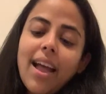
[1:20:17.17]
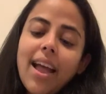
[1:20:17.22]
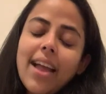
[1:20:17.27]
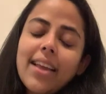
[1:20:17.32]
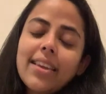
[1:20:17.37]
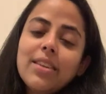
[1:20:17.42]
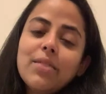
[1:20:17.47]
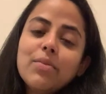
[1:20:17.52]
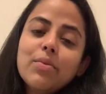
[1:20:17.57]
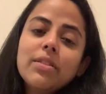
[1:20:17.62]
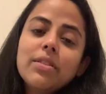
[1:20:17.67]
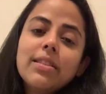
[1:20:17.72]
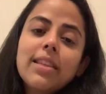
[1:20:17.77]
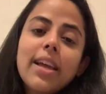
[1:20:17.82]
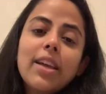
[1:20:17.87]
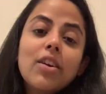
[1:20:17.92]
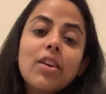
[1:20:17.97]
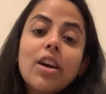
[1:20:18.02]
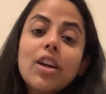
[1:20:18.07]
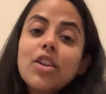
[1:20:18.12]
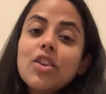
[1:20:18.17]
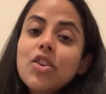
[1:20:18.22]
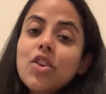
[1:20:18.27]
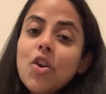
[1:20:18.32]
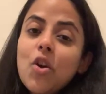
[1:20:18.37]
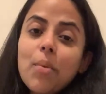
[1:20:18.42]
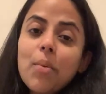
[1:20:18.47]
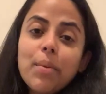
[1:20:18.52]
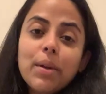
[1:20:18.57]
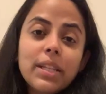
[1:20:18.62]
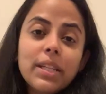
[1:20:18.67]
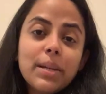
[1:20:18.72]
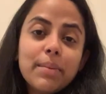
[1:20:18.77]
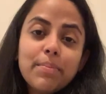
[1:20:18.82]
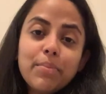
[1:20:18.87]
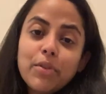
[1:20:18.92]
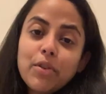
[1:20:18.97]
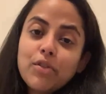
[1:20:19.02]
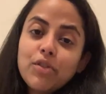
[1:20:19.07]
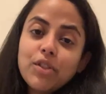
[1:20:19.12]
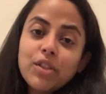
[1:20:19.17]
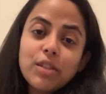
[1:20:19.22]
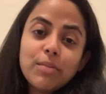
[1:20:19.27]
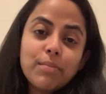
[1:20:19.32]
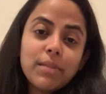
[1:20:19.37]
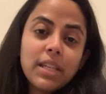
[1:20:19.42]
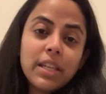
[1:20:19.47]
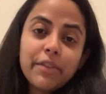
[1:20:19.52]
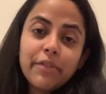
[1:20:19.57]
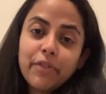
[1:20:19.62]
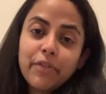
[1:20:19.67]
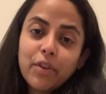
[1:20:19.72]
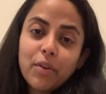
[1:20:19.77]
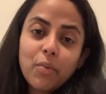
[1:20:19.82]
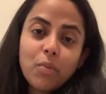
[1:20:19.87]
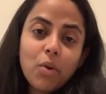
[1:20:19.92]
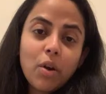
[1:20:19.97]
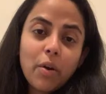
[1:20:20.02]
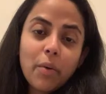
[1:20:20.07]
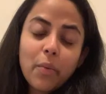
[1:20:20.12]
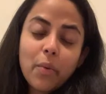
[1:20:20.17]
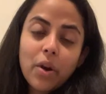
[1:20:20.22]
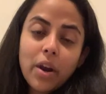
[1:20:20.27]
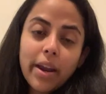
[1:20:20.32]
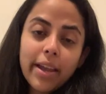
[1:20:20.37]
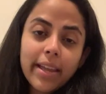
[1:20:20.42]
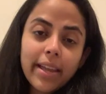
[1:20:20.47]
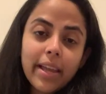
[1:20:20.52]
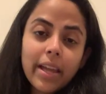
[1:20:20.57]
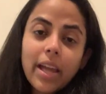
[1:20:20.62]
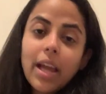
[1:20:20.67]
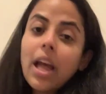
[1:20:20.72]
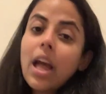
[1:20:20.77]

And he was like, nobody approaches me for war work.